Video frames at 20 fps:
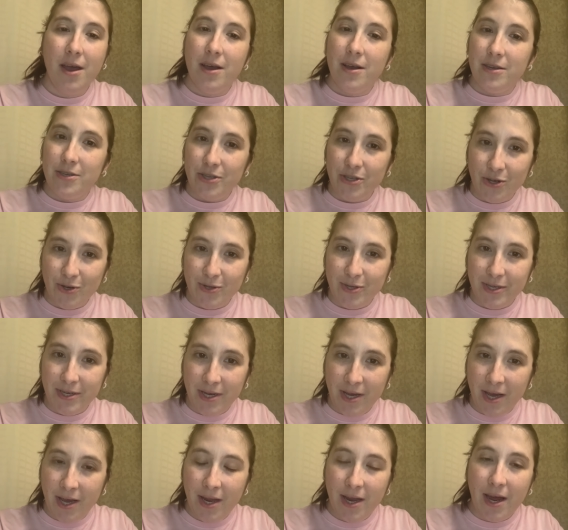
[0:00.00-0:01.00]
So
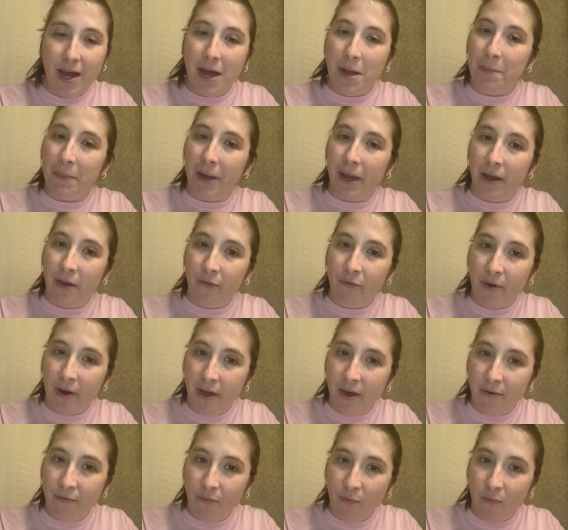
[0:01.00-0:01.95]
tonight I'm getting ready